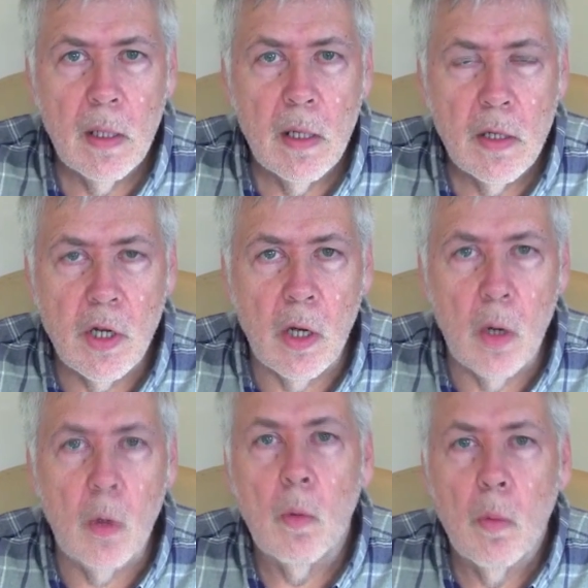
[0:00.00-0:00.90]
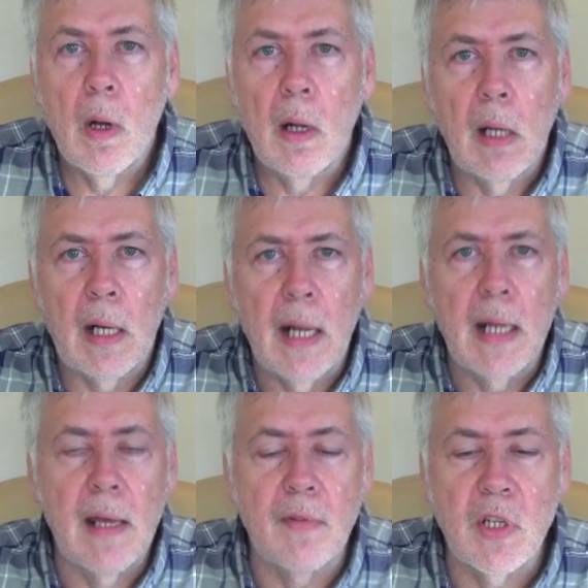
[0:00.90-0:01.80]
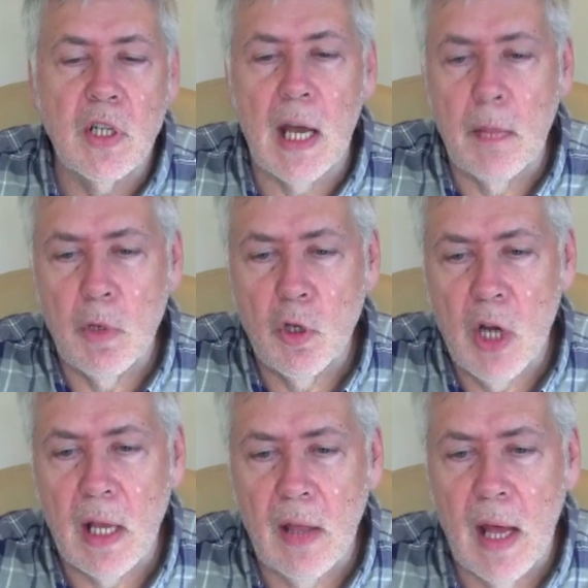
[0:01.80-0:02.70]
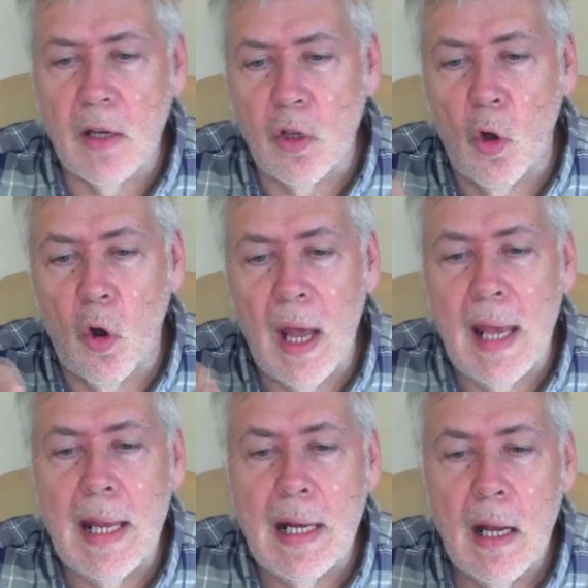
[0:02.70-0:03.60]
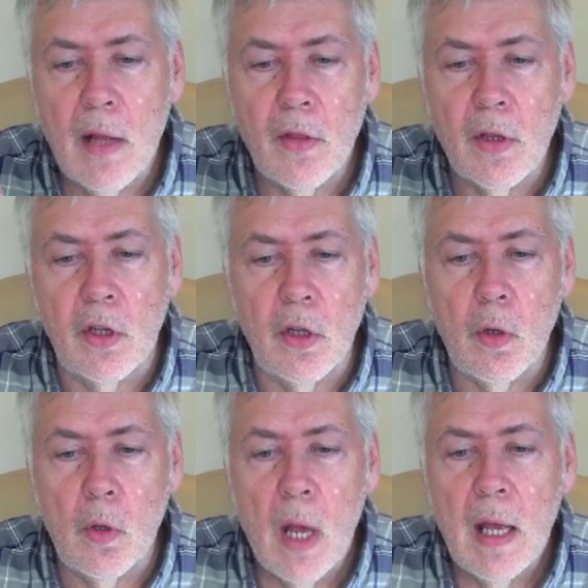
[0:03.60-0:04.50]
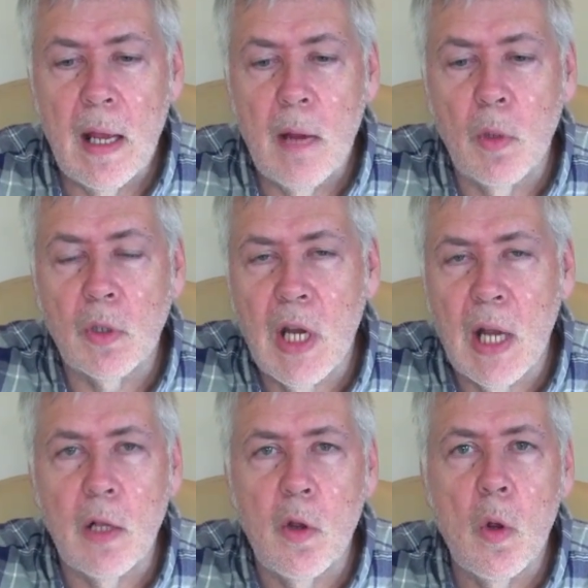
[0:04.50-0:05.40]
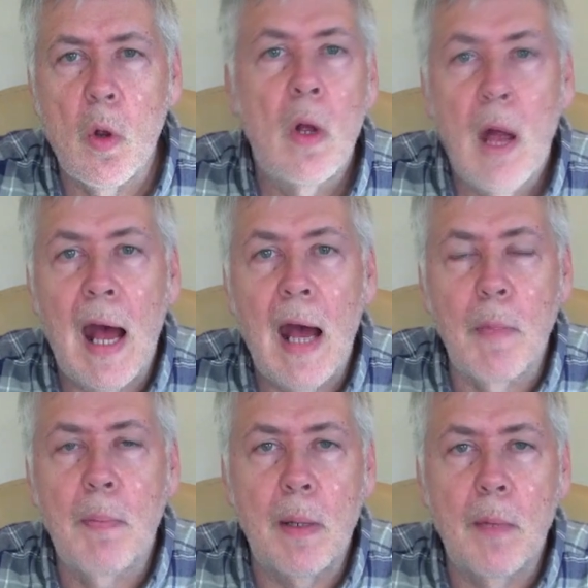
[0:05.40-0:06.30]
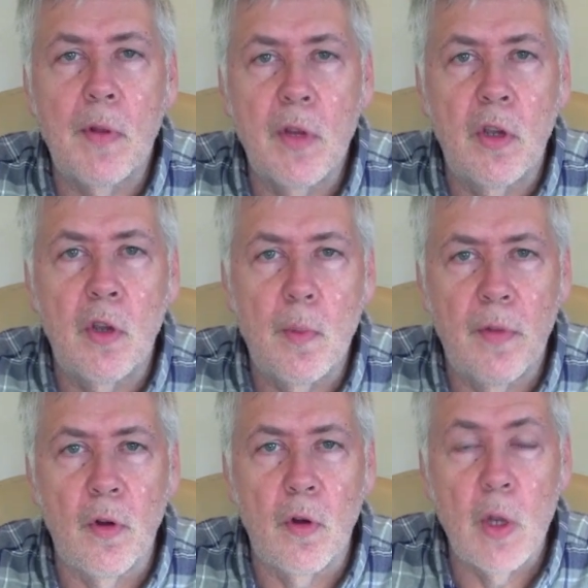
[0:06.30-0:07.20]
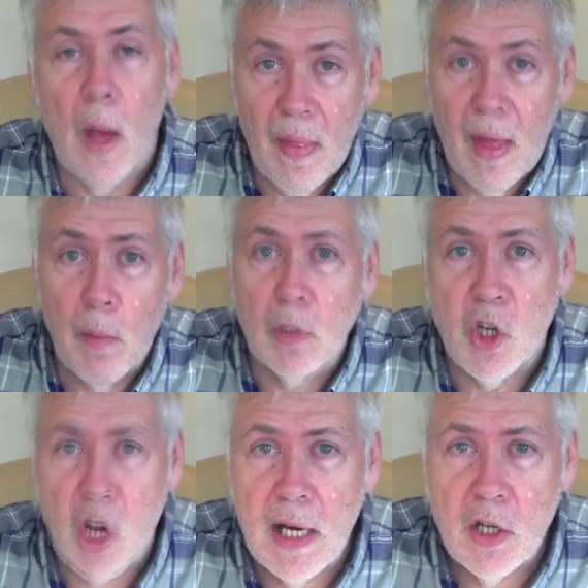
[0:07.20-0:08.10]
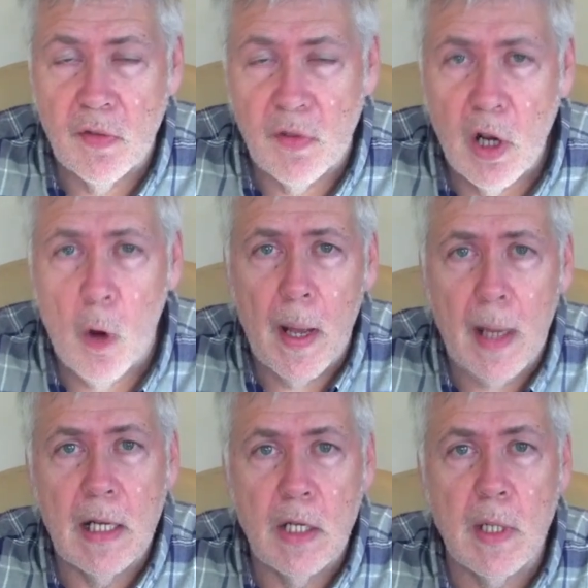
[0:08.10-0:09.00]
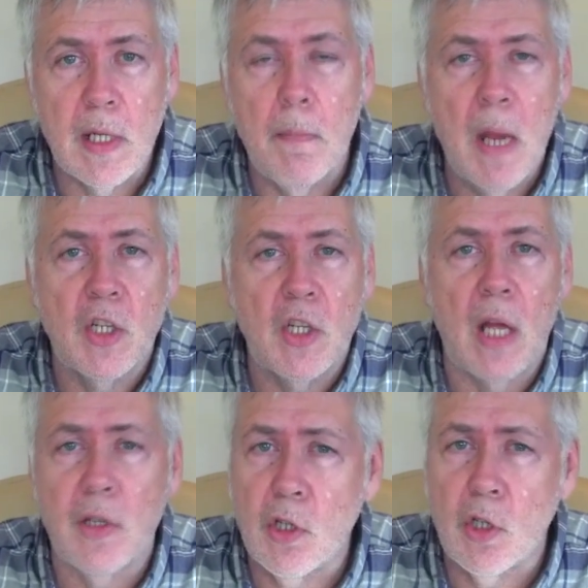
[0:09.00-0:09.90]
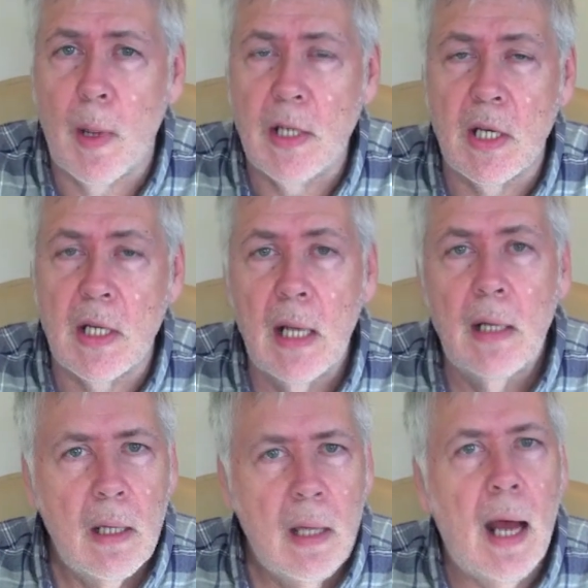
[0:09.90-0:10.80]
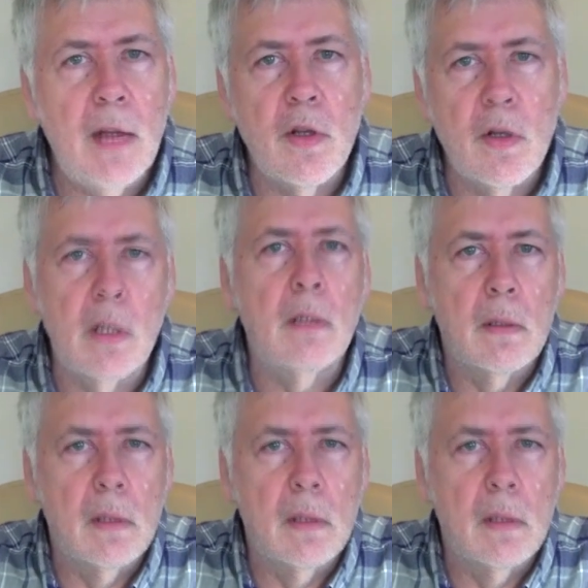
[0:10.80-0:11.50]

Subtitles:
So at any given time you check that you're in the queue. It will tell you how many people are in the queue before you, and that will change if you go back into it. It may start at 20, and you can,